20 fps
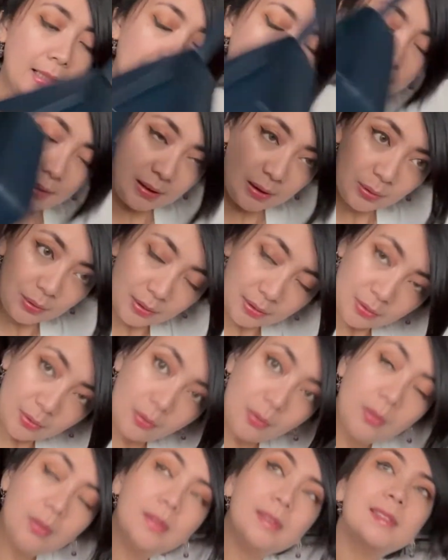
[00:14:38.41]
You can
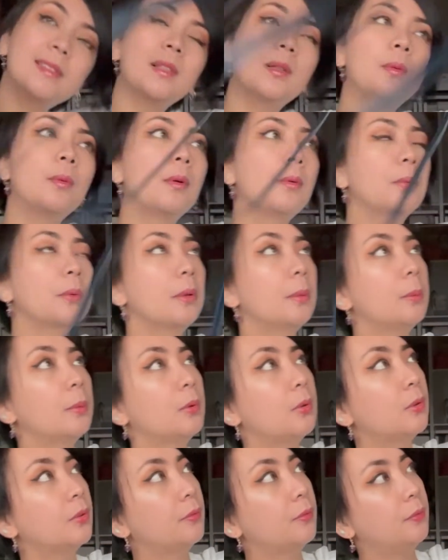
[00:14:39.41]
also
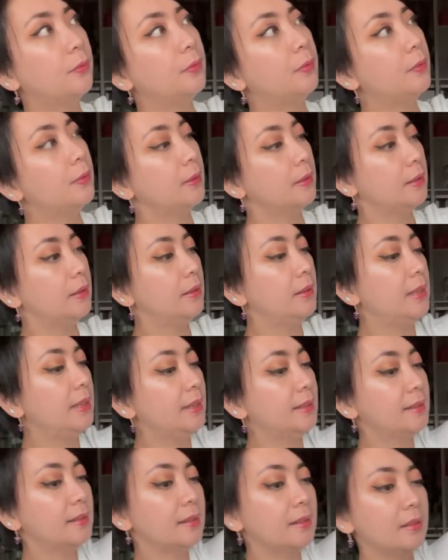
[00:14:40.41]
remove
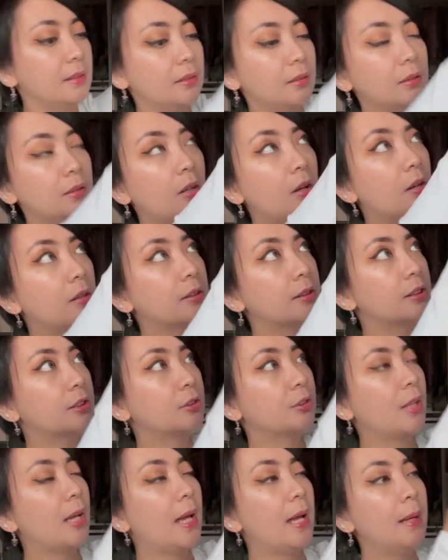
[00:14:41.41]
this long
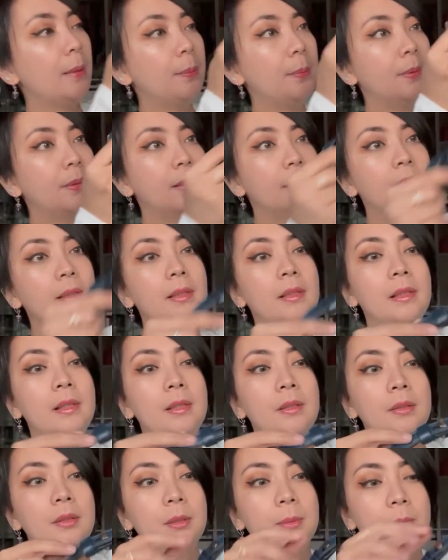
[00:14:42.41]
strap,
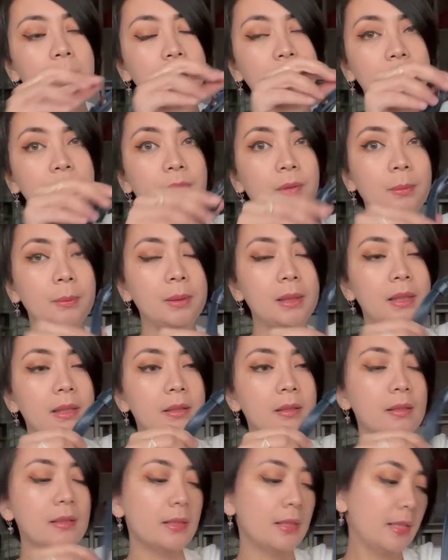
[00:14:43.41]
remove it from
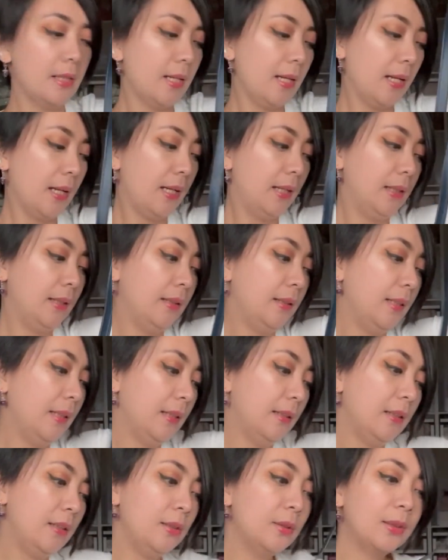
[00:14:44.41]
here, and
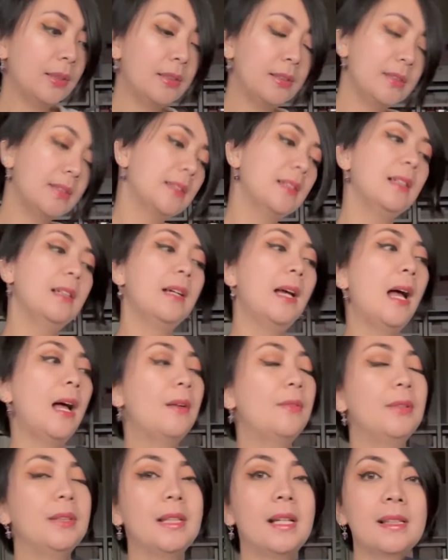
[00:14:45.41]
then you can just
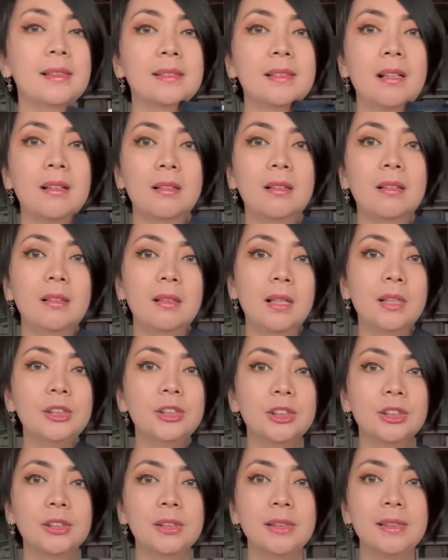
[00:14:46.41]
have it as a
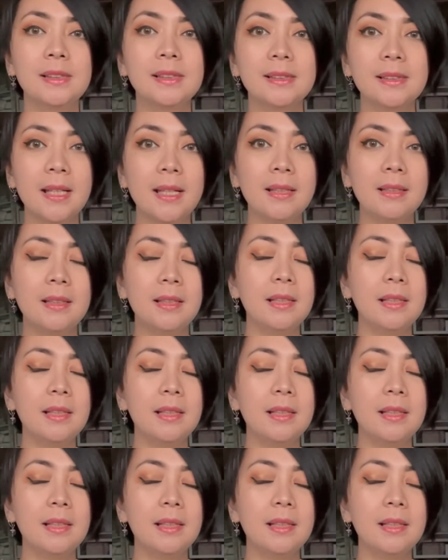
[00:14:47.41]
clutch instead.